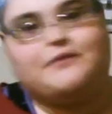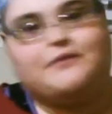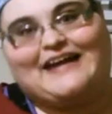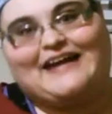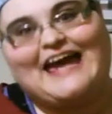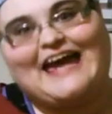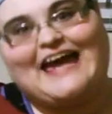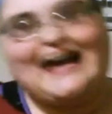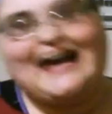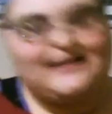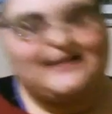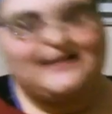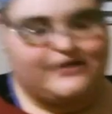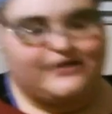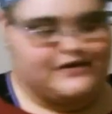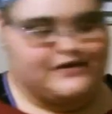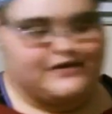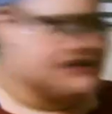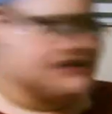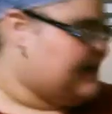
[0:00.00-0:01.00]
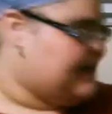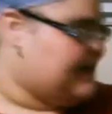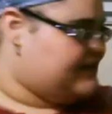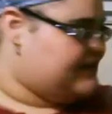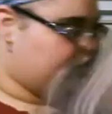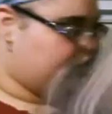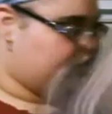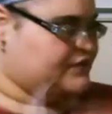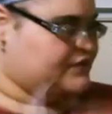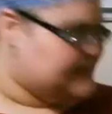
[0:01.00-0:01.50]
to my cat who
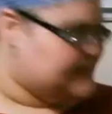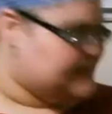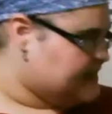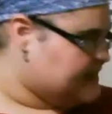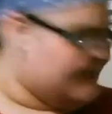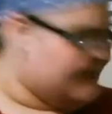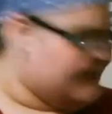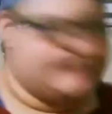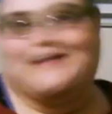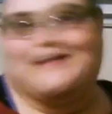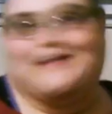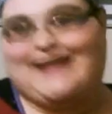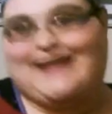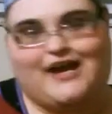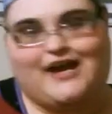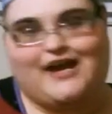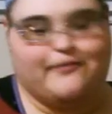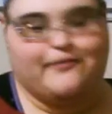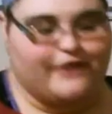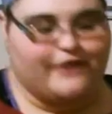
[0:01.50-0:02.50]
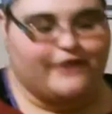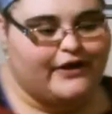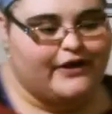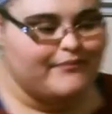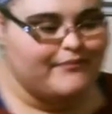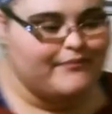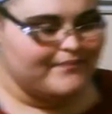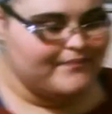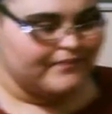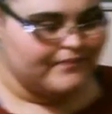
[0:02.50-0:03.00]
decided to disconnect my
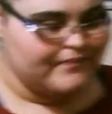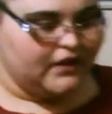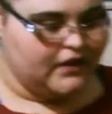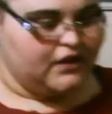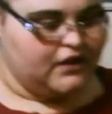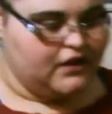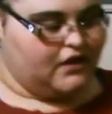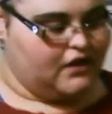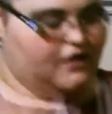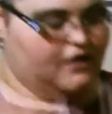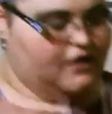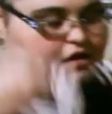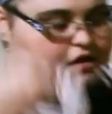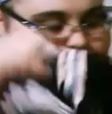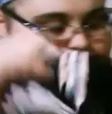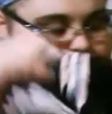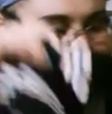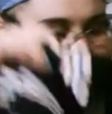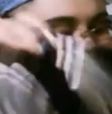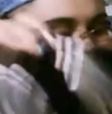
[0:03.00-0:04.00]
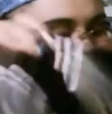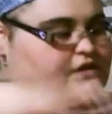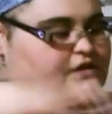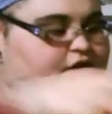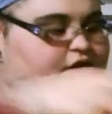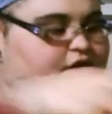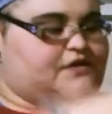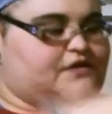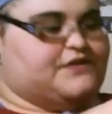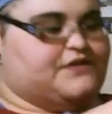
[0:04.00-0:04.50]
camera.
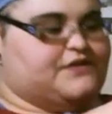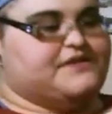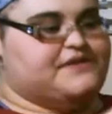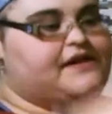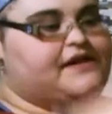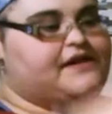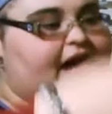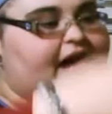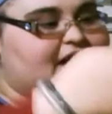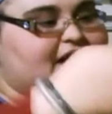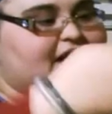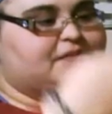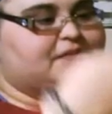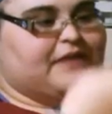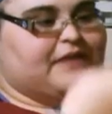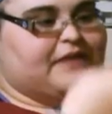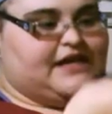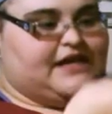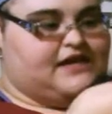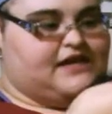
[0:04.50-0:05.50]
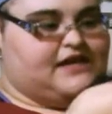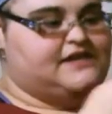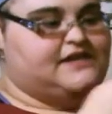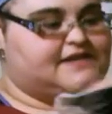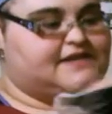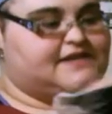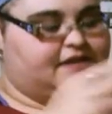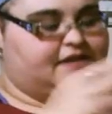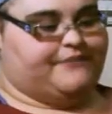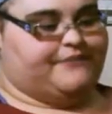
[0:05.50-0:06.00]
So this was the last
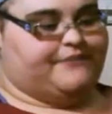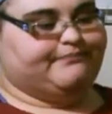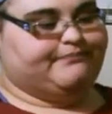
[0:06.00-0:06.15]
piece.